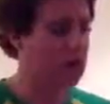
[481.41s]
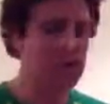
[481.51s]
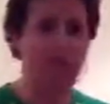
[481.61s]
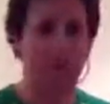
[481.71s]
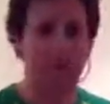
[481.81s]

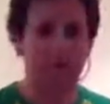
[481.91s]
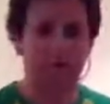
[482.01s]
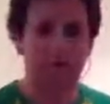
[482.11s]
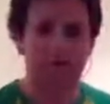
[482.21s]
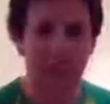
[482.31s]
You
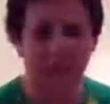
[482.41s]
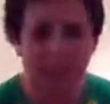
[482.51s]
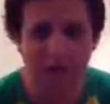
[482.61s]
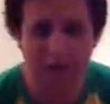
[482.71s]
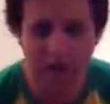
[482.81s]
fuckers can hit the
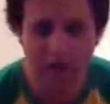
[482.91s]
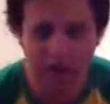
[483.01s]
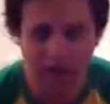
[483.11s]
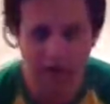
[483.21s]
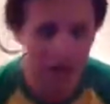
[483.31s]
like
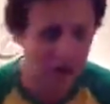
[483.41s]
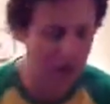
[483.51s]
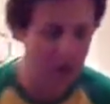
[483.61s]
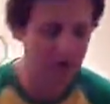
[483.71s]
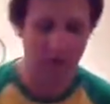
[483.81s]
button
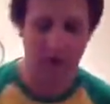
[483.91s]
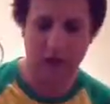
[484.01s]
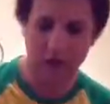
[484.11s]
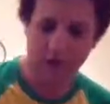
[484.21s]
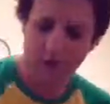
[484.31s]
and hit in
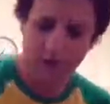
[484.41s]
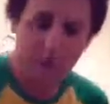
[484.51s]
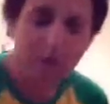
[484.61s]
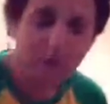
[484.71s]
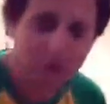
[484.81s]
the
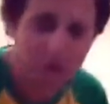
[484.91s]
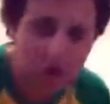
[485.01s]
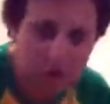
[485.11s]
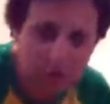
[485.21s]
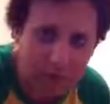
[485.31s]
comment
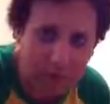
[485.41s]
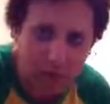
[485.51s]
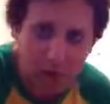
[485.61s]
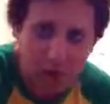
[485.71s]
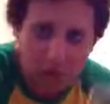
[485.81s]
section
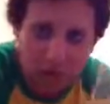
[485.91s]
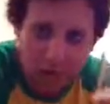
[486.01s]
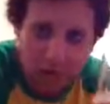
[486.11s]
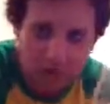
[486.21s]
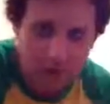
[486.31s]
about
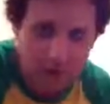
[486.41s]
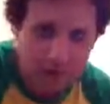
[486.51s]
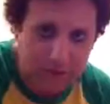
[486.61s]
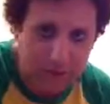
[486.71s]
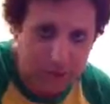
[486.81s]
beers
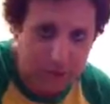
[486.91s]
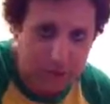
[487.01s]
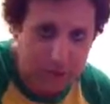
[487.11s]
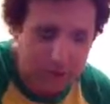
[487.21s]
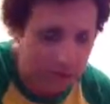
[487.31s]
you think I
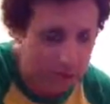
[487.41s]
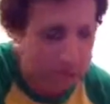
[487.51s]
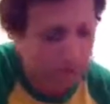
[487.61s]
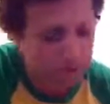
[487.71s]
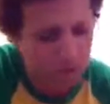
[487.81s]
should
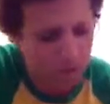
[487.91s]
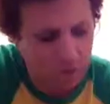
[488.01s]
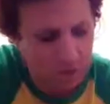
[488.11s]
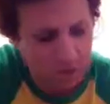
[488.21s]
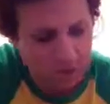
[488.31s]
review. And of
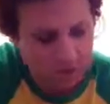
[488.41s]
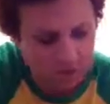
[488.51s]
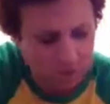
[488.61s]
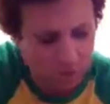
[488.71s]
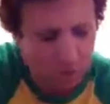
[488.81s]
course,
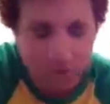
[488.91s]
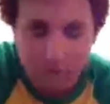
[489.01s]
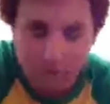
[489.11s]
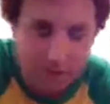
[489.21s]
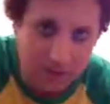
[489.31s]
there's a
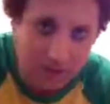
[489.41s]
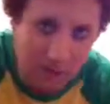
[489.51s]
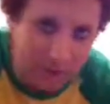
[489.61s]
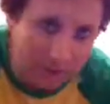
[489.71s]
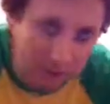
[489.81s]
possibility
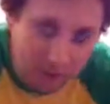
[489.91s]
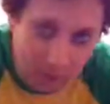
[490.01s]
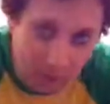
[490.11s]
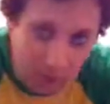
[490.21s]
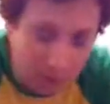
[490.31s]
that I may
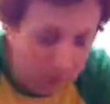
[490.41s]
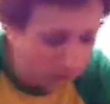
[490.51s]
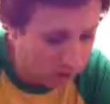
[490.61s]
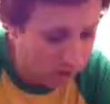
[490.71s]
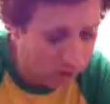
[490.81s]
have already
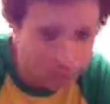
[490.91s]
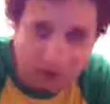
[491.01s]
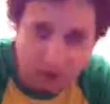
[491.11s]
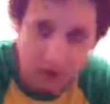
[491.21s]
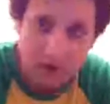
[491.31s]
reviewed it,
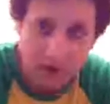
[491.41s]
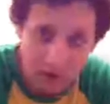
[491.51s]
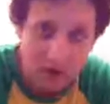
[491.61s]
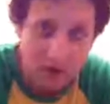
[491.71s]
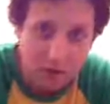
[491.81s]
but
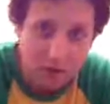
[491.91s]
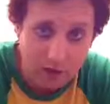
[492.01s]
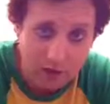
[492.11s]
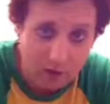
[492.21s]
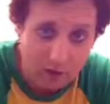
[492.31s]
you know,
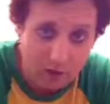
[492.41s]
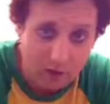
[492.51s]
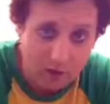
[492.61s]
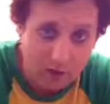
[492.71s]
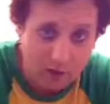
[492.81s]
let us know
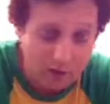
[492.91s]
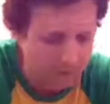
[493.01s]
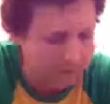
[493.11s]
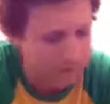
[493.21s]
what you think.